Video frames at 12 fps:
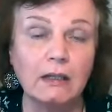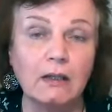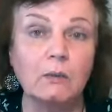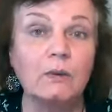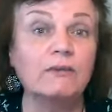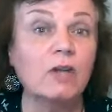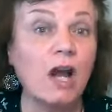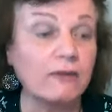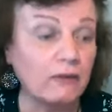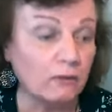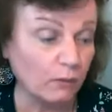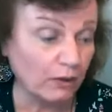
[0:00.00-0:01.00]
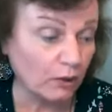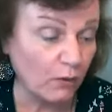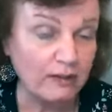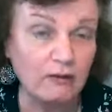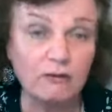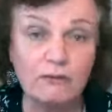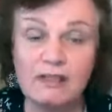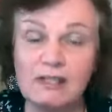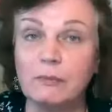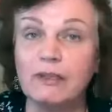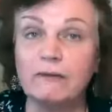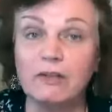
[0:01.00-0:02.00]
we're going through this,
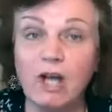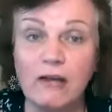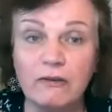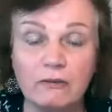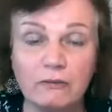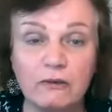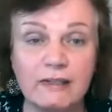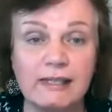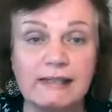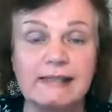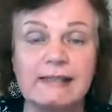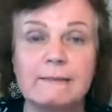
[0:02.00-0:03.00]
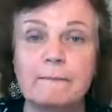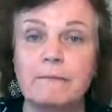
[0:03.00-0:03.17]
we've gone through this,